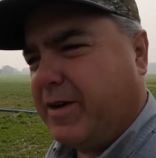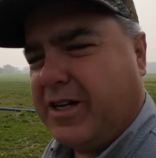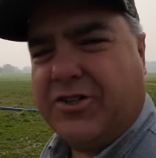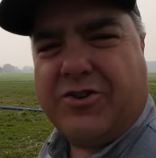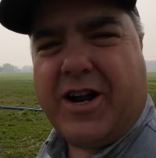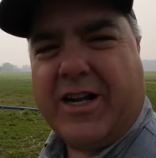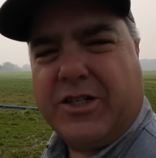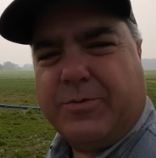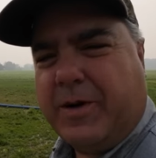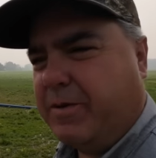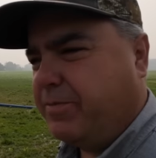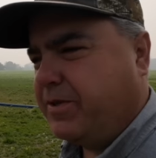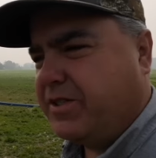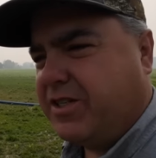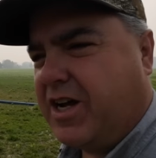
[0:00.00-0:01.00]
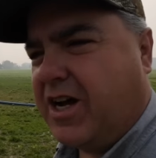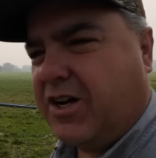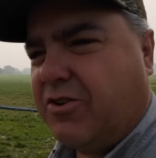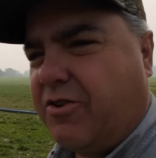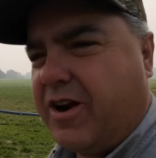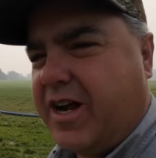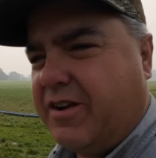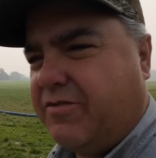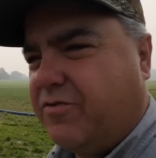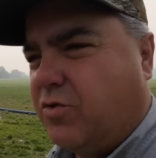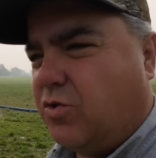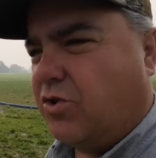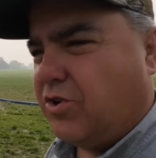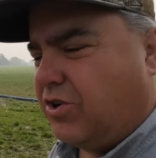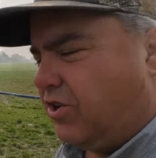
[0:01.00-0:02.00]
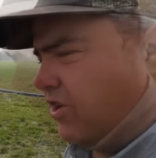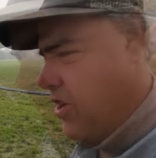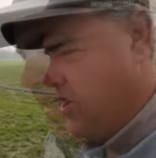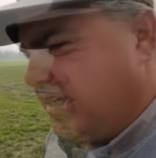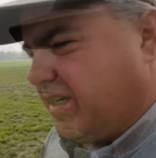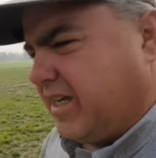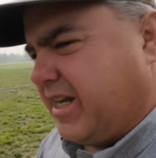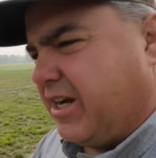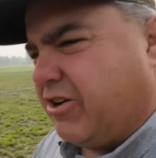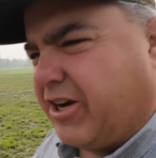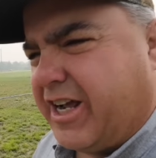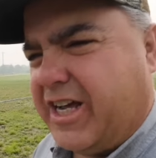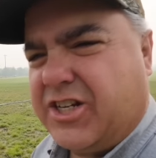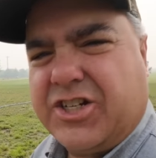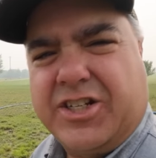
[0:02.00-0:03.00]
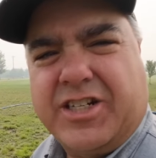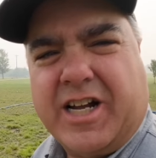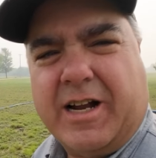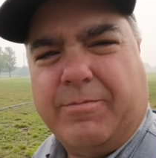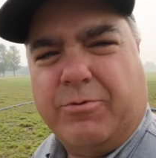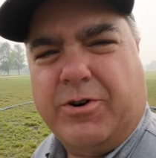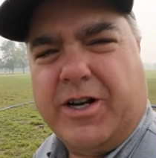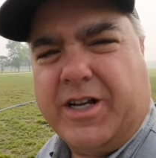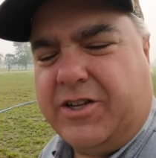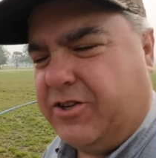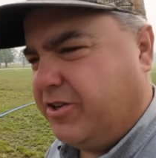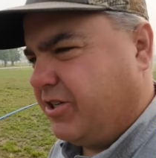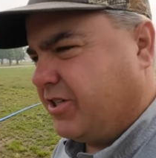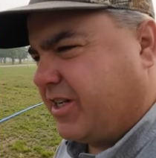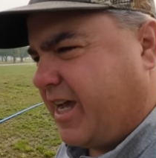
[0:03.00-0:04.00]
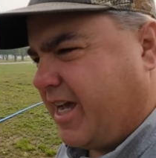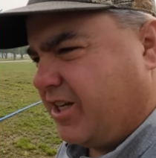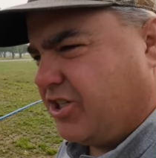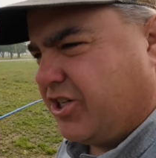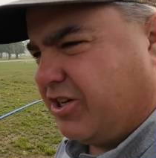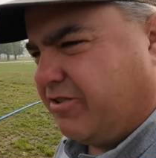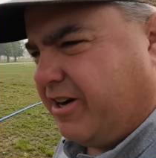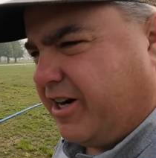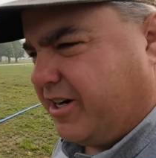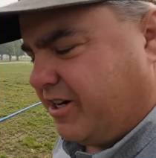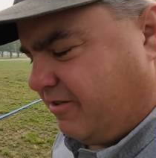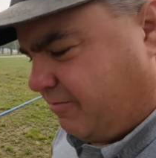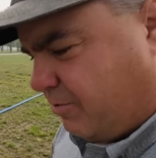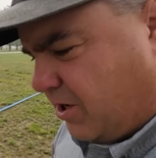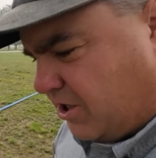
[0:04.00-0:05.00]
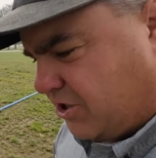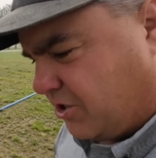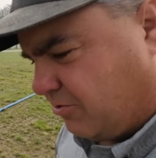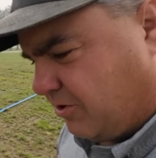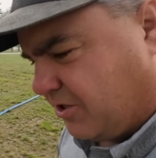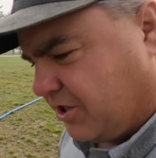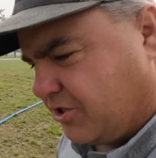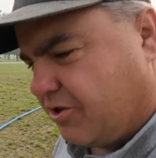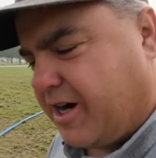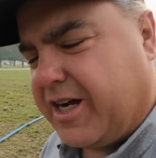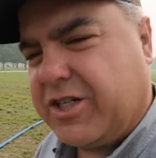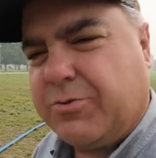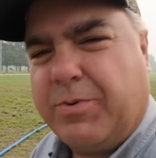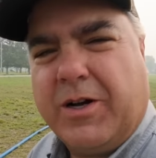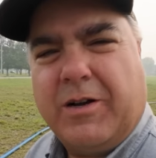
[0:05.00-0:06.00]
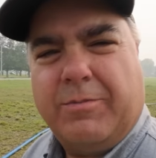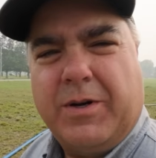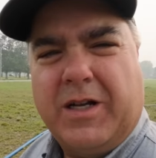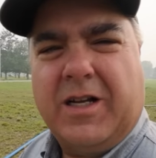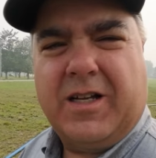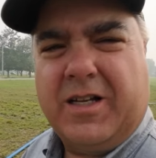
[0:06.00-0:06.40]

My trash pump is not great for an irrigation type rig. You just can't generate enough pressure with a trash pump.